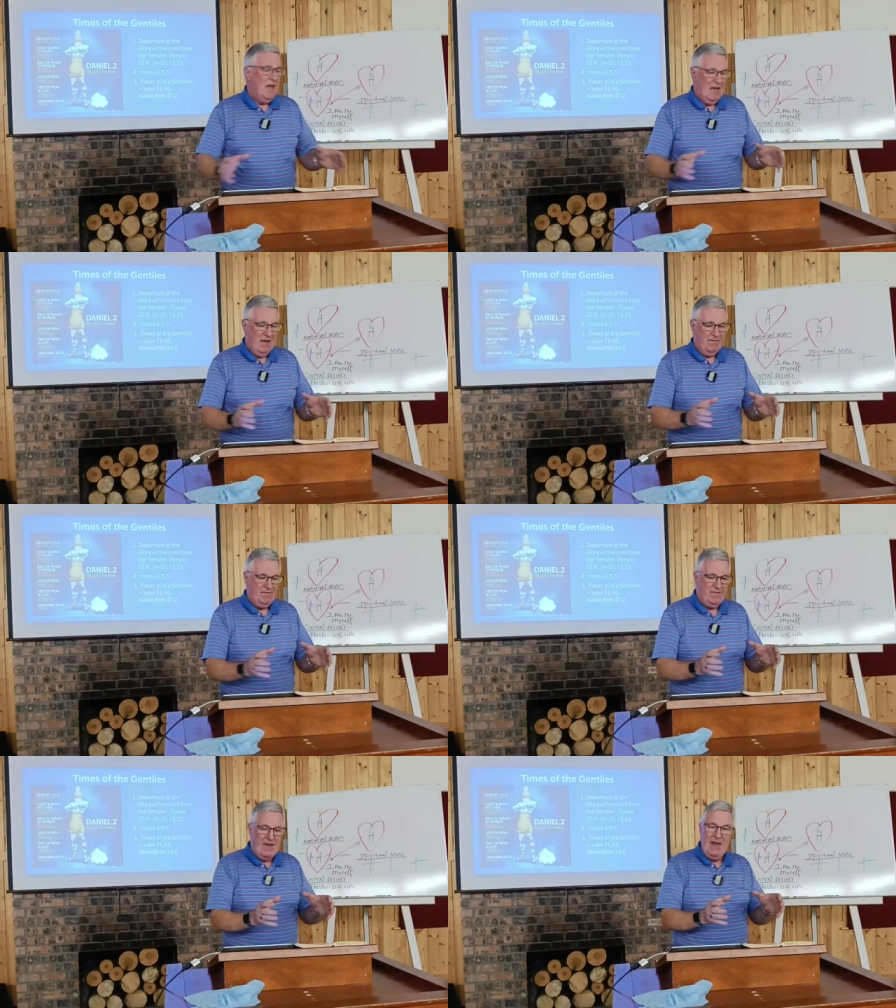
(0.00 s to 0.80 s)
uh,
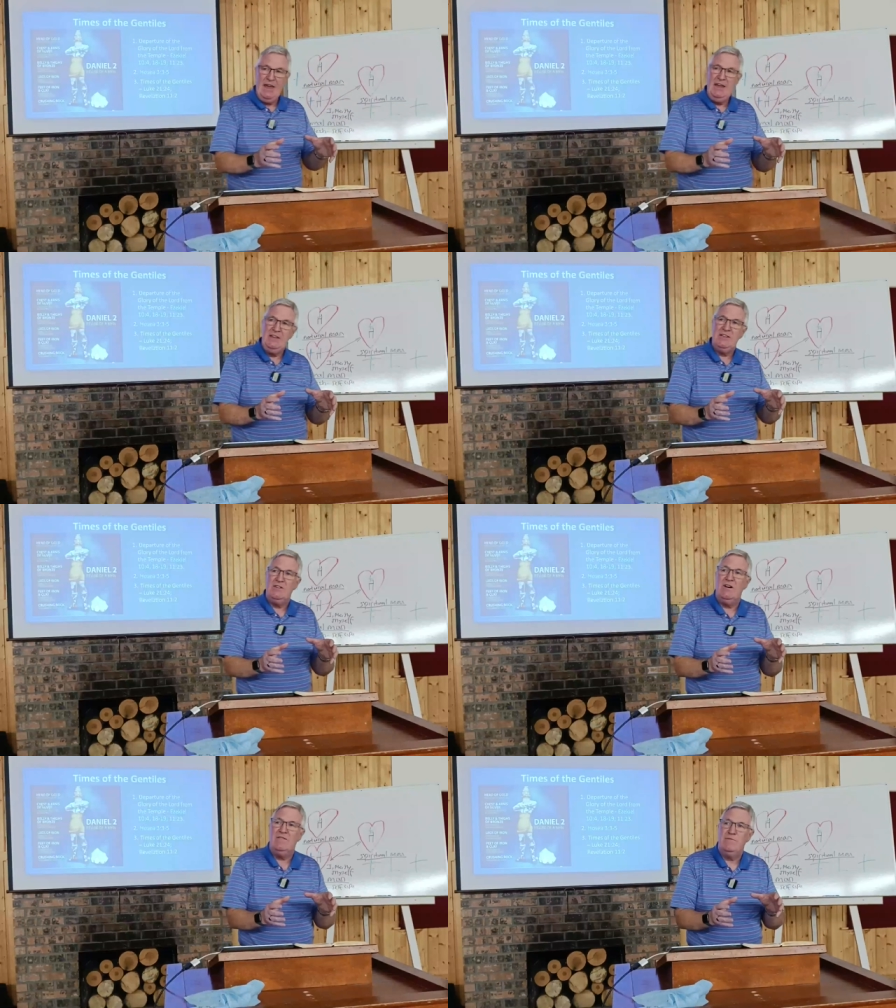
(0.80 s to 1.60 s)
phase
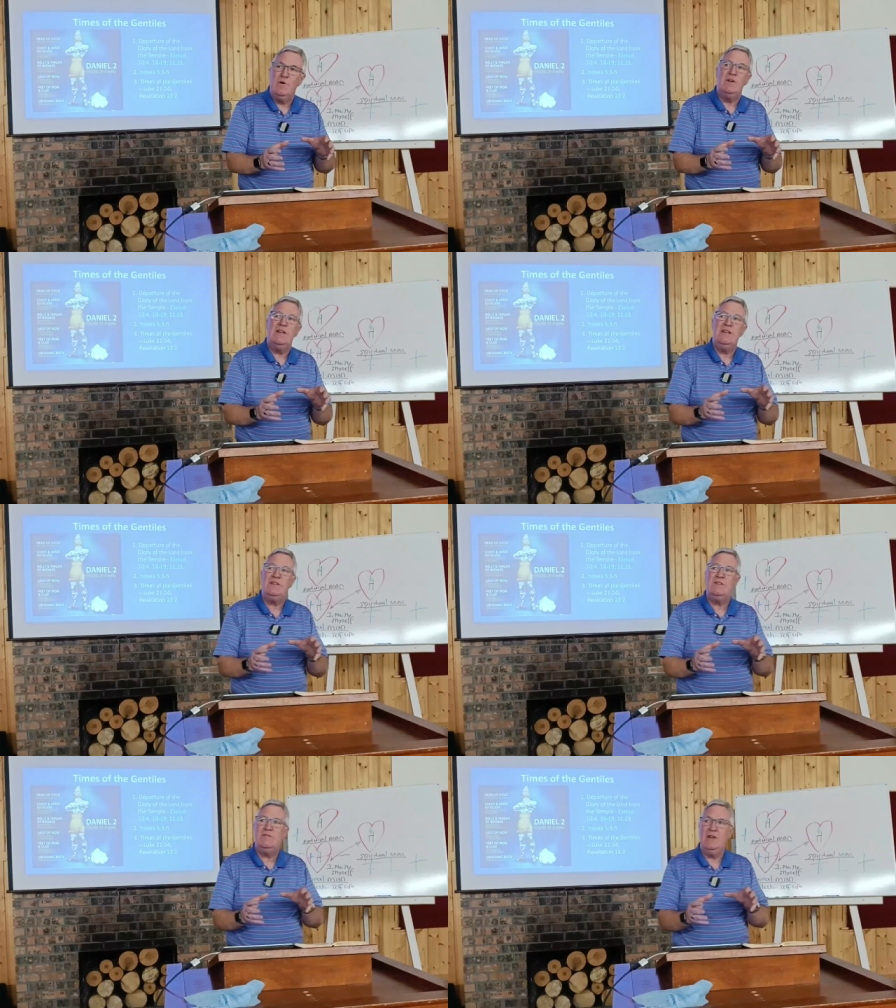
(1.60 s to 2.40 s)
of world
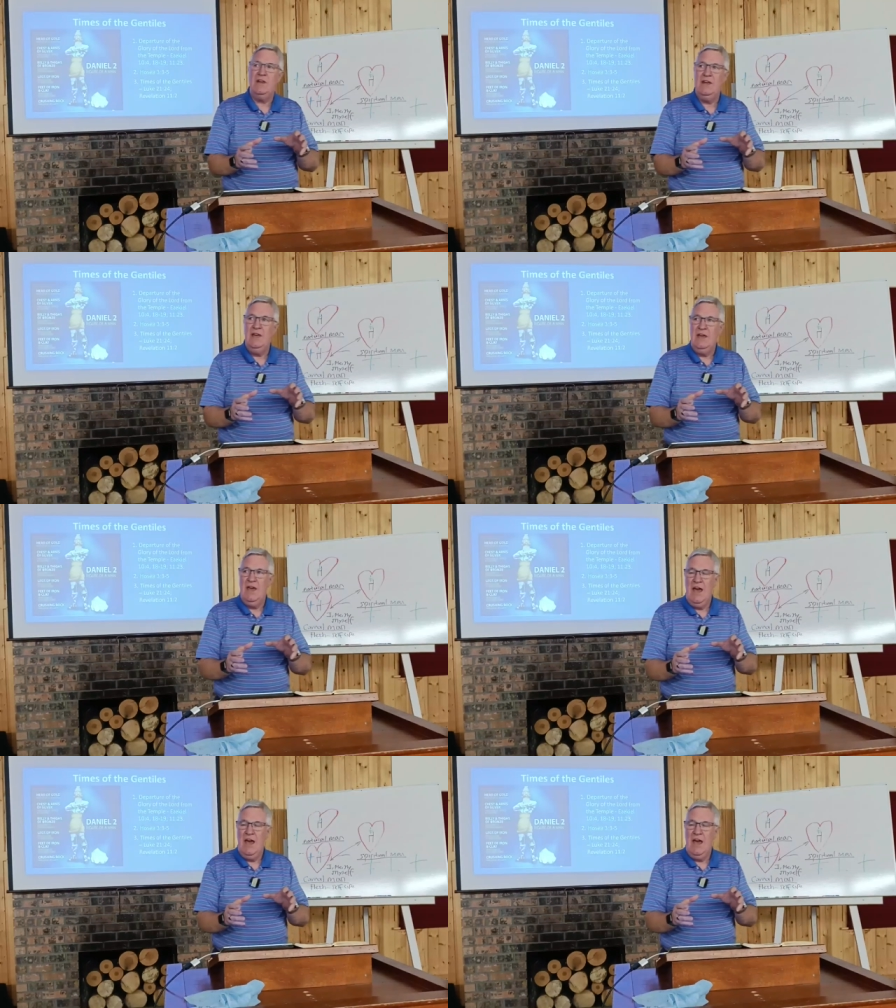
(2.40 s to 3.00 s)
history